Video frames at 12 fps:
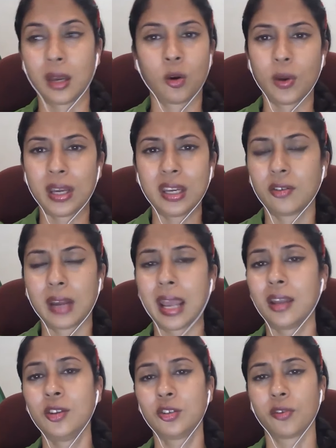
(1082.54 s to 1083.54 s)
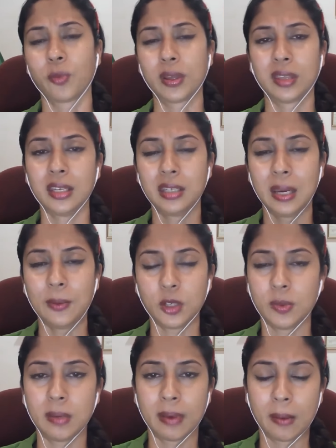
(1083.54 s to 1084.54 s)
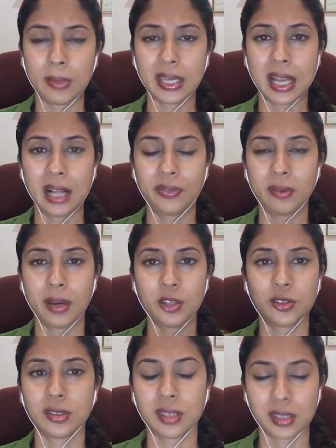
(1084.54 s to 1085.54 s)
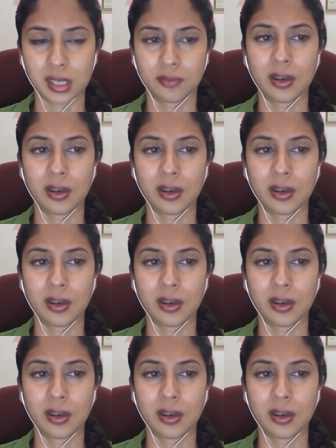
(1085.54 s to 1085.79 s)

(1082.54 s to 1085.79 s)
there, or any range of what they deem to be public health emergencies.